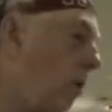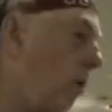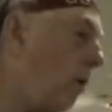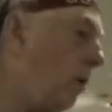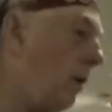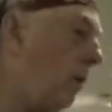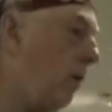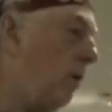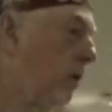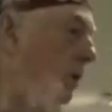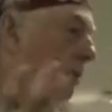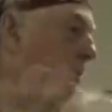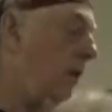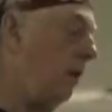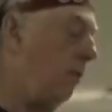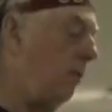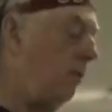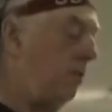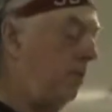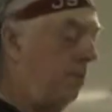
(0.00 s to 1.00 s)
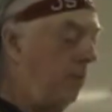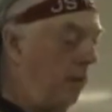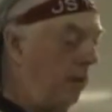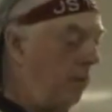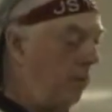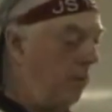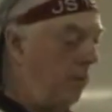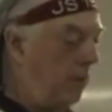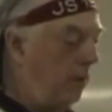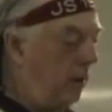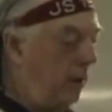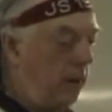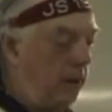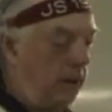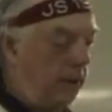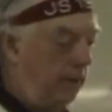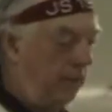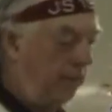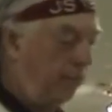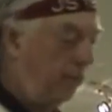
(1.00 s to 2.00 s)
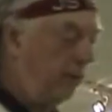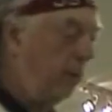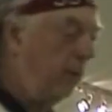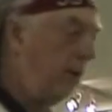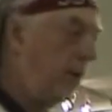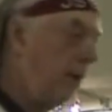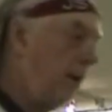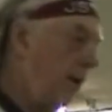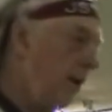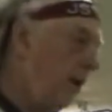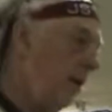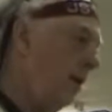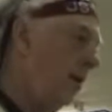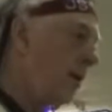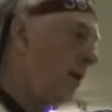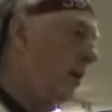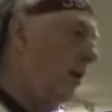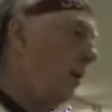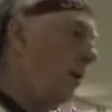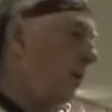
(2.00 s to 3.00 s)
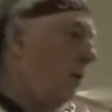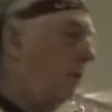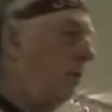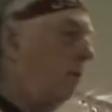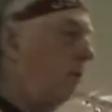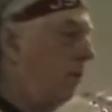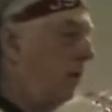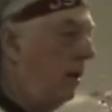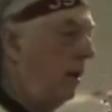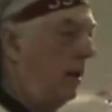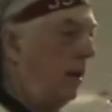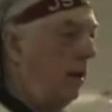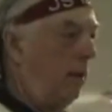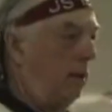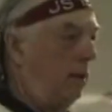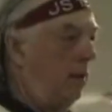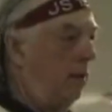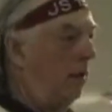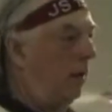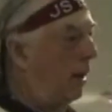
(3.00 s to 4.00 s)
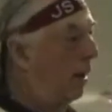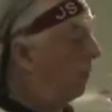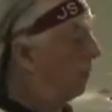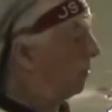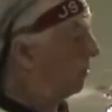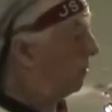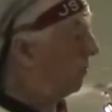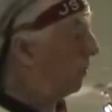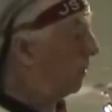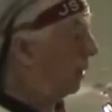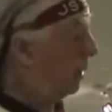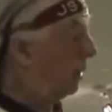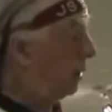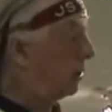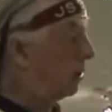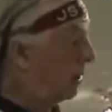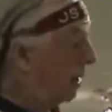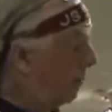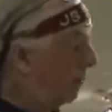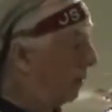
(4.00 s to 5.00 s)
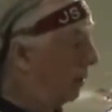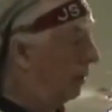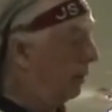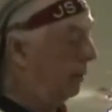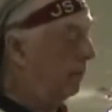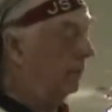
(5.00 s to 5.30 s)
old he was, but he was probably 30, 28, 30. I was 27.